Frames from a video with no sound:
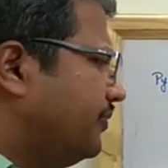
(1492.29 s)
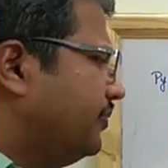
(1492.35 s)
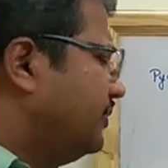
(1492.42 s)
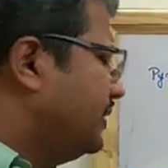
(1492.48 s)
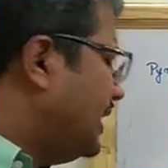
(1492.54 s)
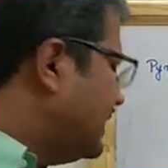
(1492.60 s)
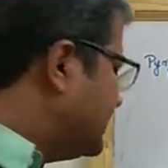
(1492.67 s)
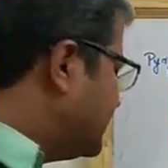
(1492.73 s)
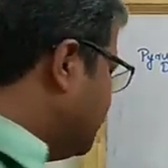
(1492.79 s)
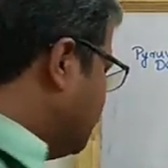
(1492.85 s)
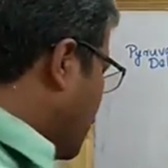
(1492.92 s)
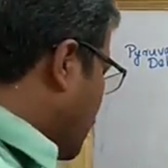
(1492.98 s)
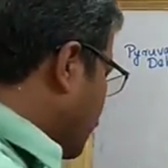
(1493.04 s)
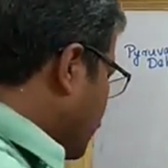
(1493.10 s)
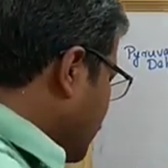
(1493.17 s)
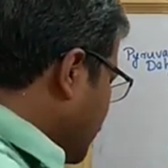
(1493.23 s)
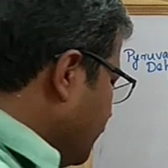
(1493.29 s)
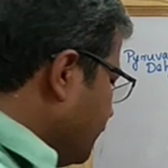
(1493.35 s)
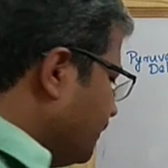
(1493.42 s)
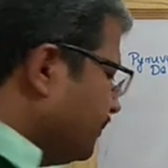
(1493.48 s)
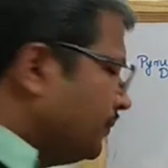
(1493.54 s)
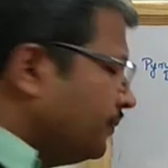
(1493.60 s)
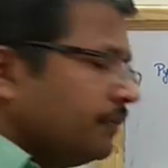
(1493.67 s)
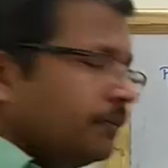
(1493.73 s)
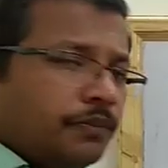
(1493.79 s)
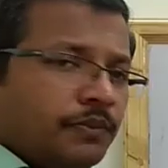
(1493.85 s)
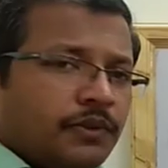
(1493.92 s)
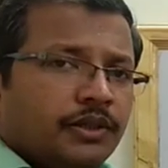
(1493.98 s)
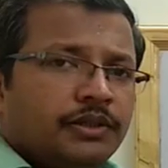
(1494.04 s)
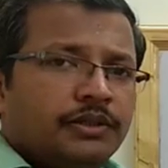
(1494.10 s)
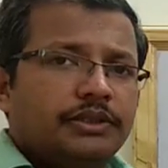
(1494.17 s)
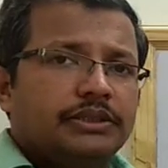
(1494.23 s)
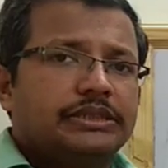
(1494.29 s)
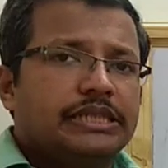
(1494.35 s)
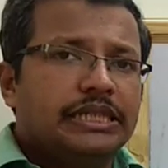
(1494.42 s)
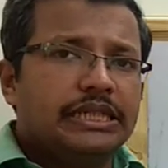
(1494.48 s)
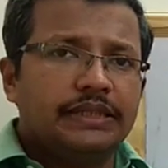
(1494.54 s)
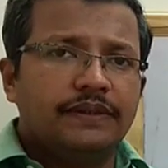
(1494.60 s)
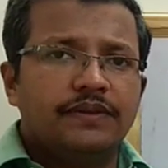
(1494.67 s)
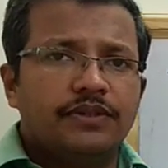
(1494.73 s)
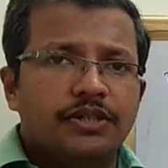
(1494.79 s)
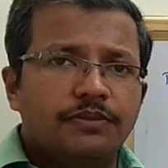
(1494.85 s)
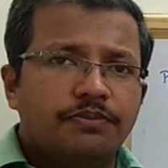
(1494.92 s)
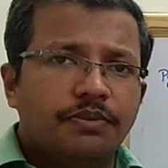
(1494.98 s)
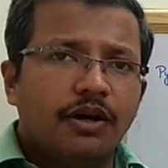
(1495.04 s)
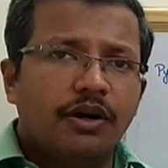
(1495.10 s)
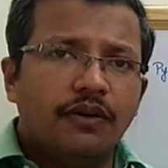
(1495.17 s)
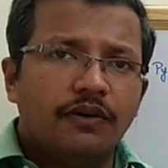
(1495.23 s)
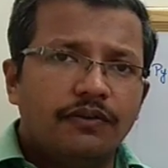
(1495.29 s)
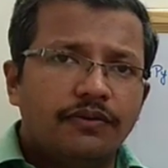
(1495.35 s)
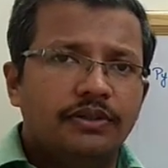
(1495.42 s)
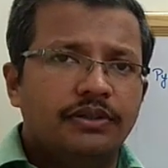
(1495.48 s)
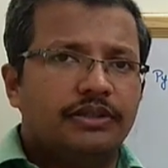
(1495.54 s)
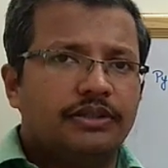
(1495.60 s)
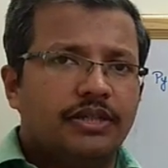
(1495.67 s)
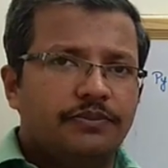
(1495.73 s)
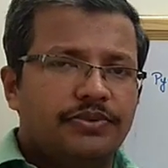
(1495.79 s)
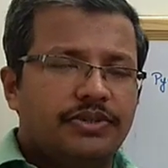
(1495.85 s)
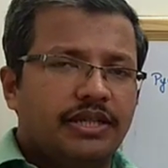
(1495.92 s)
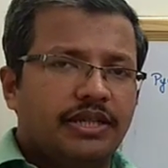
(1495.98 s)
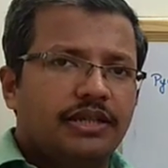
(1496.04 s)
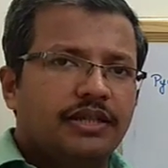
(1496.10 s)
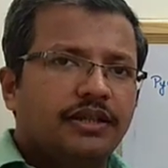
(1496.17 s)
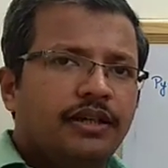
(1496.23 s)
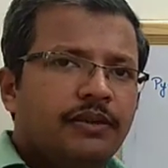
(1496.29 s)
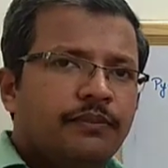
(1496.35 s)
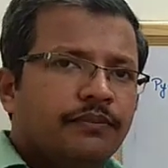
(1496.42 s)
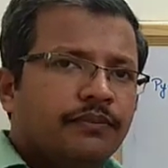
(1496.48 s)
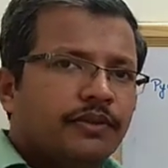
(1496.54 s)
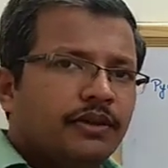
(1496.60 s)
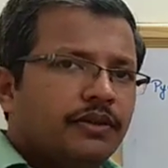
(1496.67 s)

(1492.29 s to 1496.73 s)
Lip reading: So that's about the second step of Krebs cycle.